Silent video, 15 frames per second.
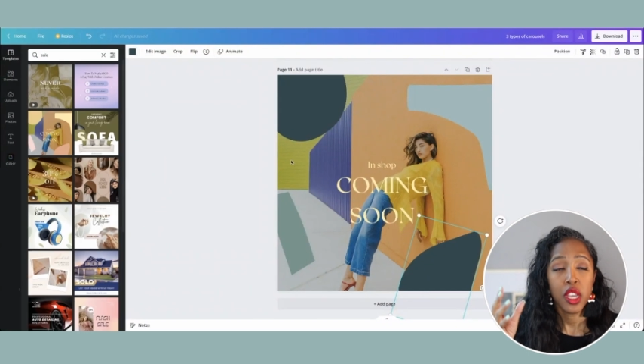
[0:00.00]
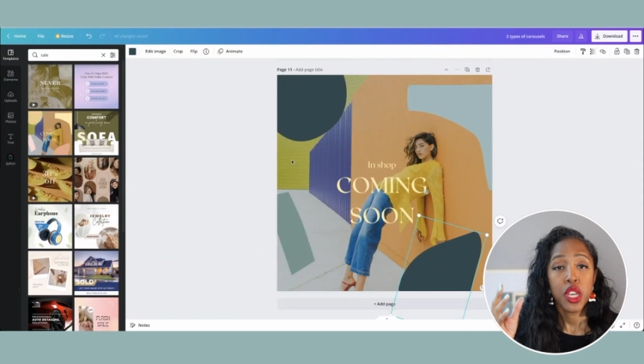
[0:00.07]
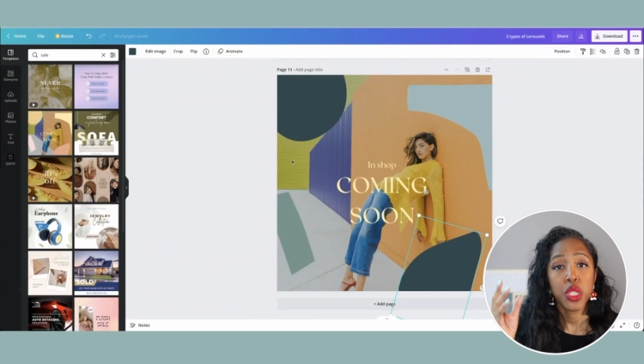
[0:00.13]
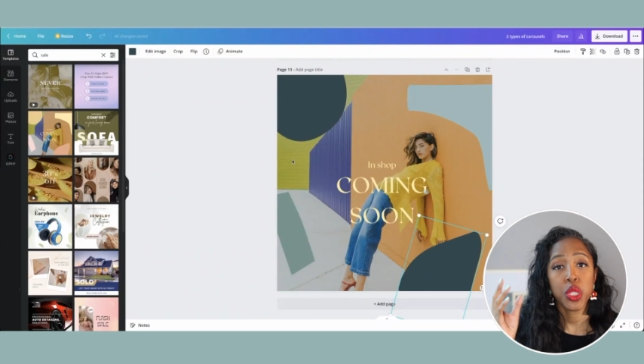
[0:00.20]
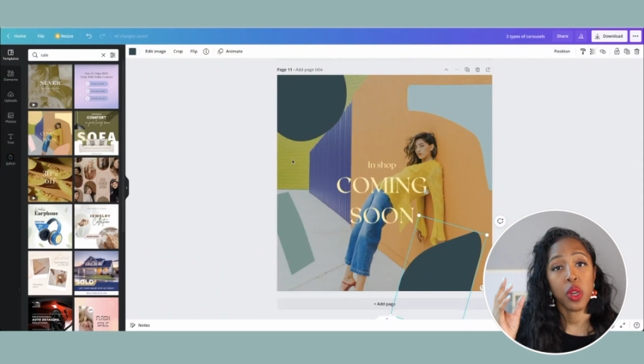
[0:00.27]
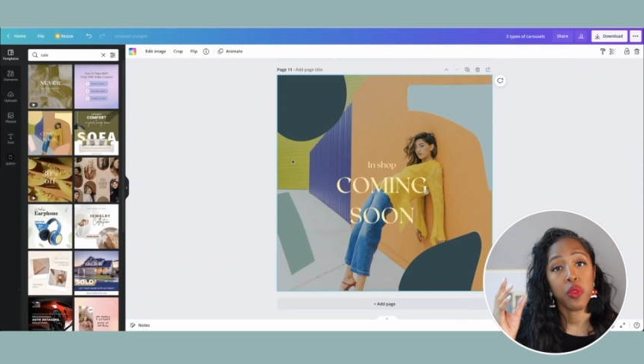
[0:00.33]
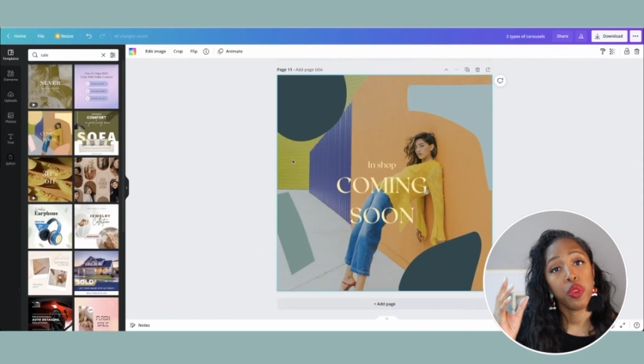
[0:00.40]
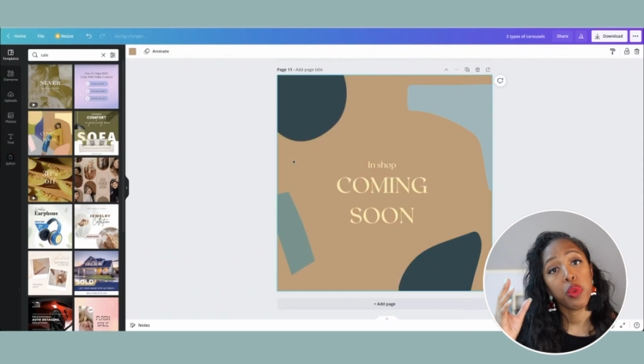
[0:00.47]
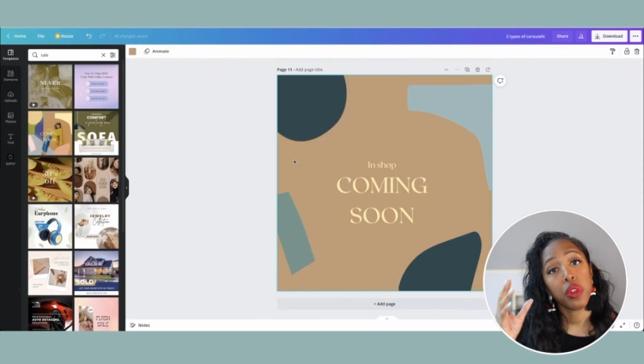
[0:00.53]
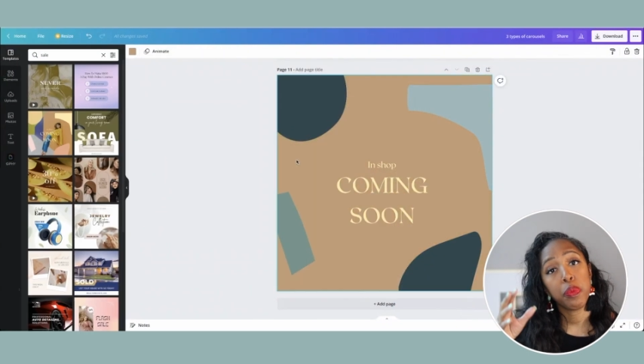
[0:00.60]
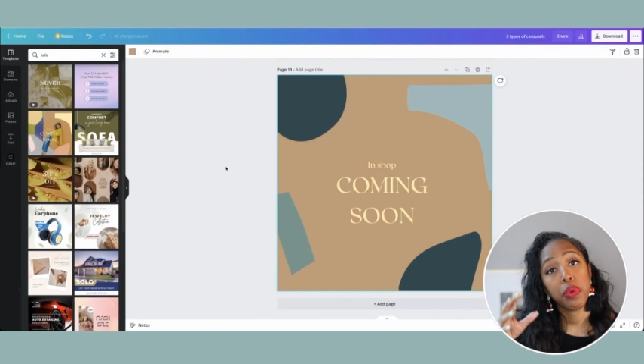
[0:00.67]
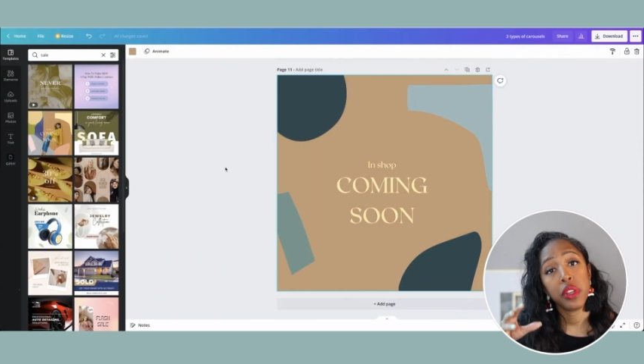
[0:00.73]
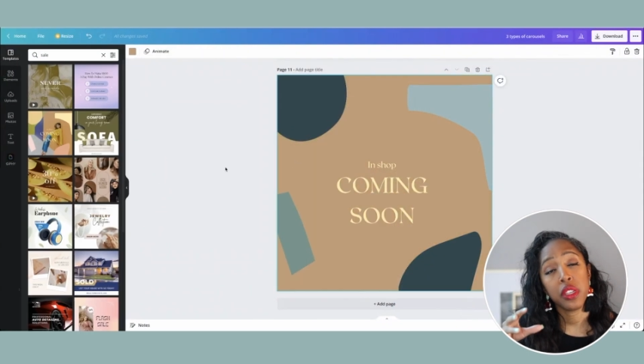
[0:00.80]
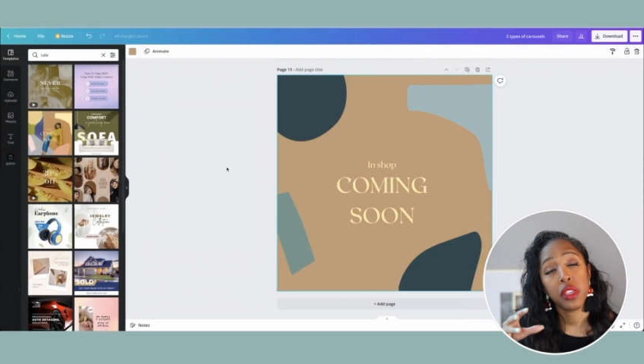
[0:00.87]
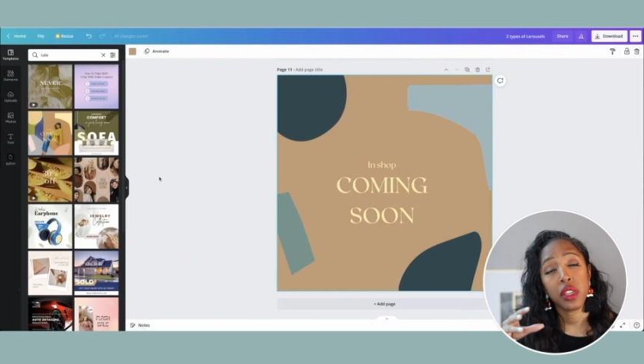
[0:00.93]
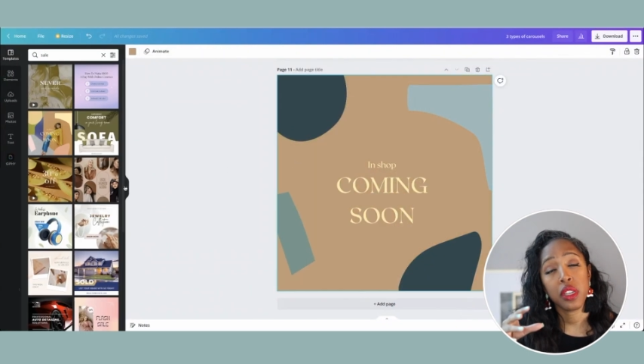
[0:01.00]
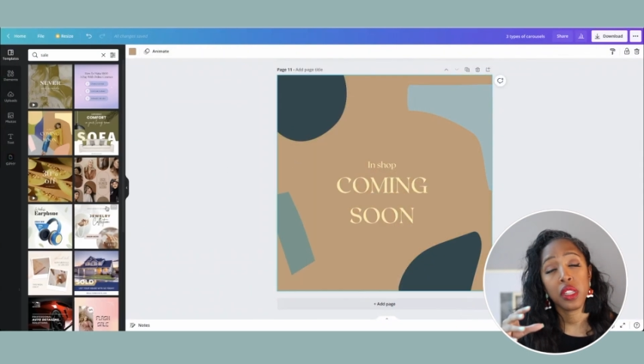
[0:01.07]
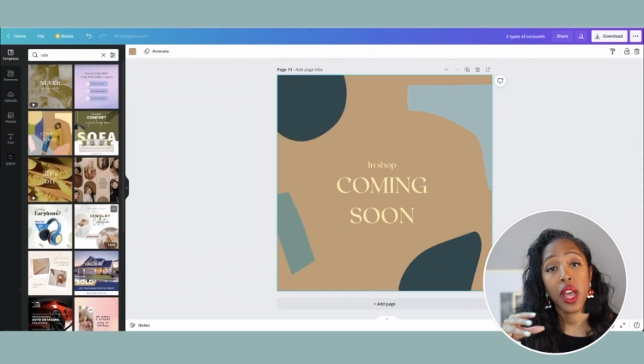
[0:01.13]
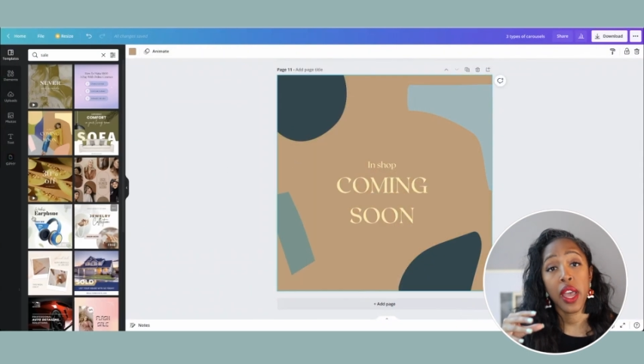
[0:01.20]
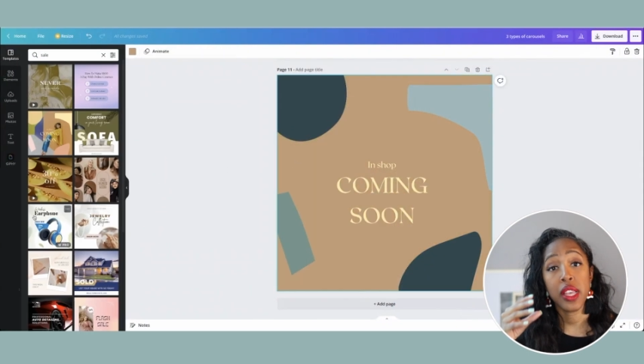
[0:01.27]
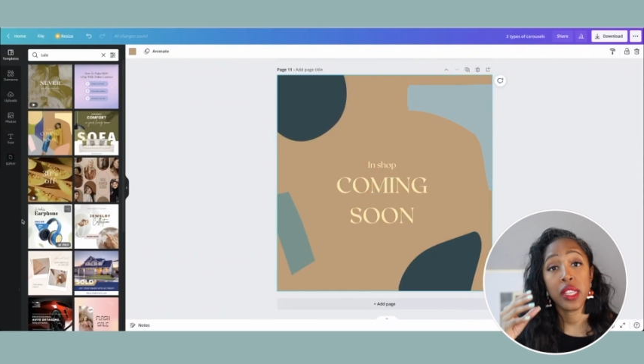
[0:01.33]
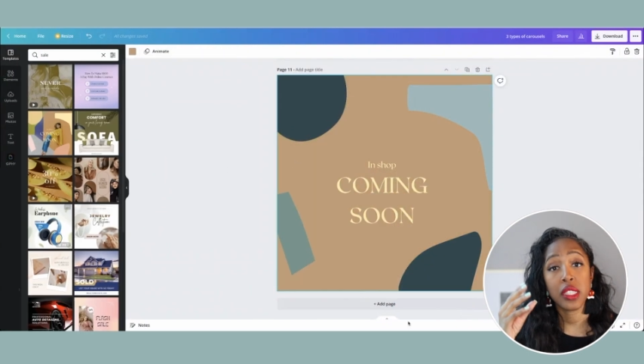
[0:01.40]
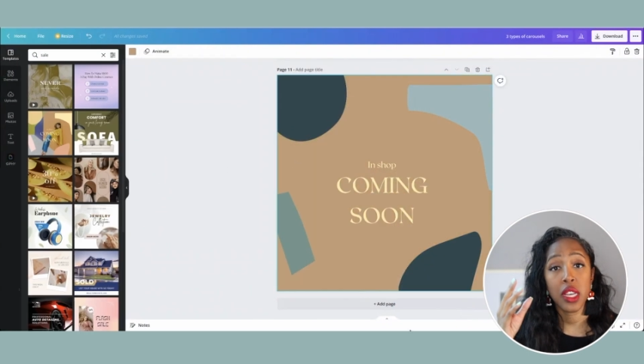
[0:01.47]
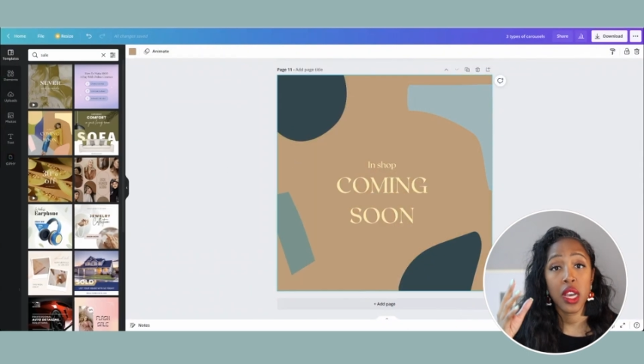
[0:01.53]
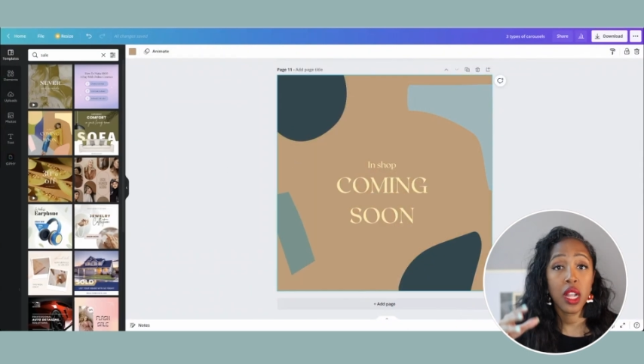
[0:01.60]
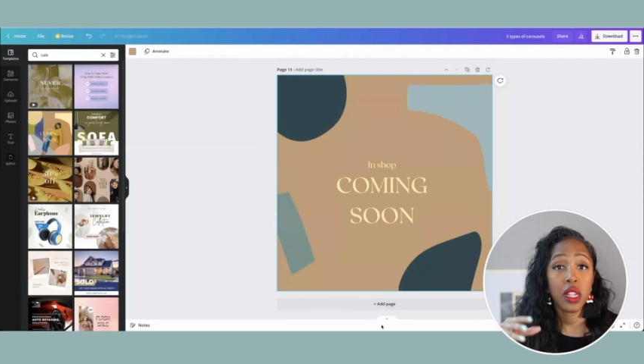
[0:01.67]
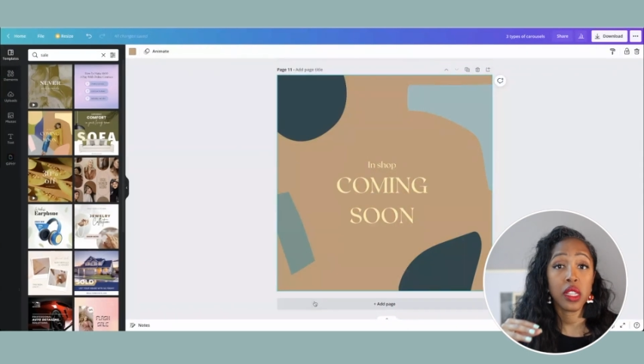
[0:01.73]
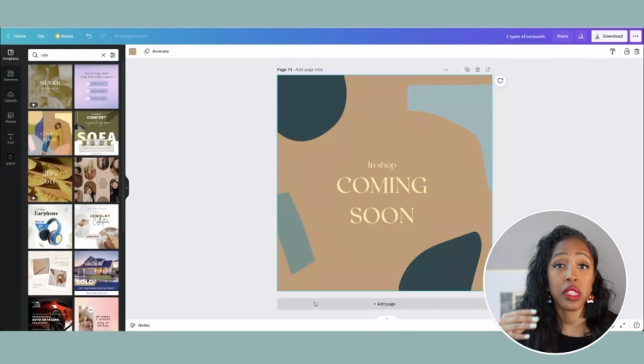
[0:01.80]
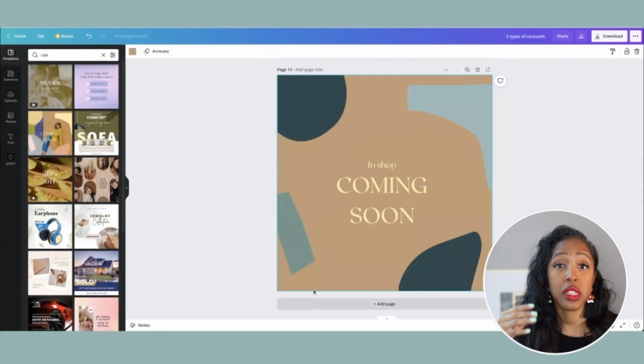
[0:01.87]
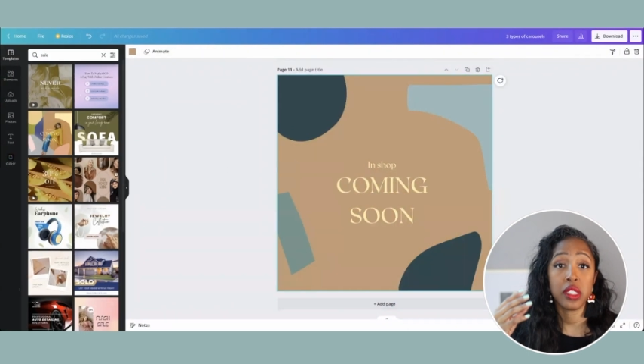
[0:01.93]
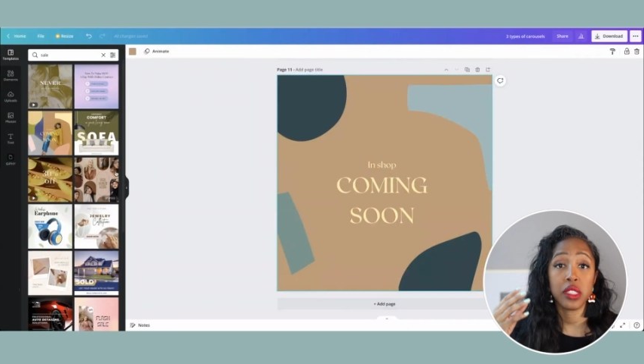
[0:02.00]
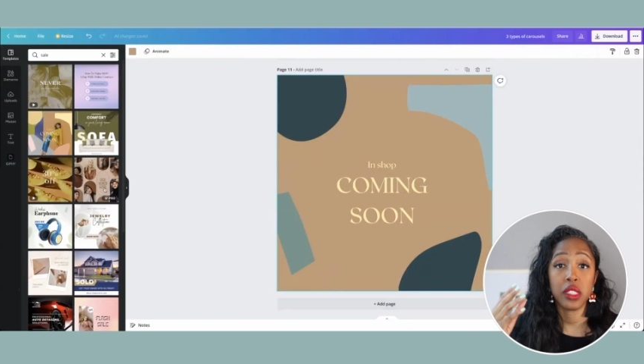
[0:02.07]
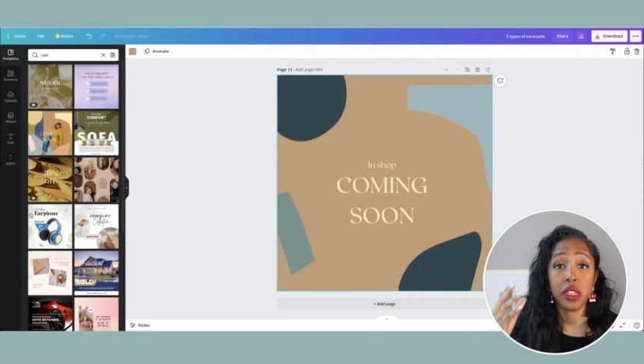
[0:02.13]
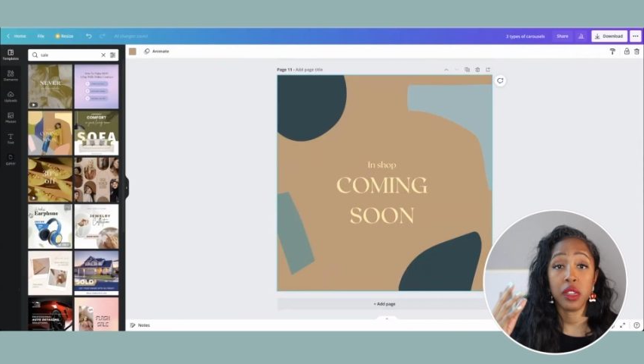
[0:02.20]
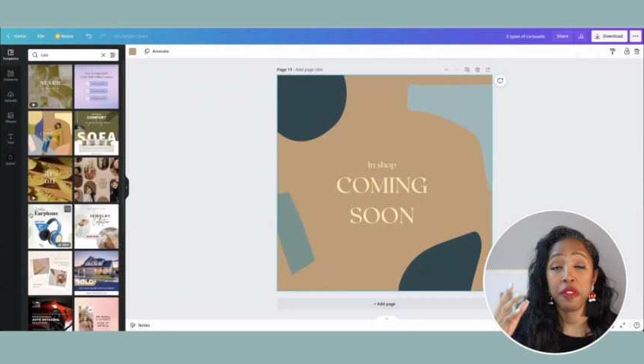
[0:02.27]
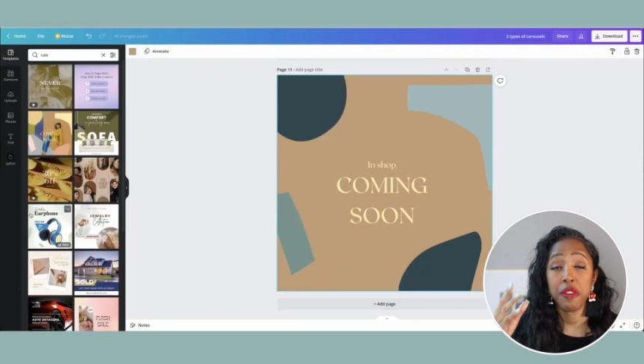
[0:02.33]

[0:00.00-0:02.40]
So if you want to put in your clients' colors, their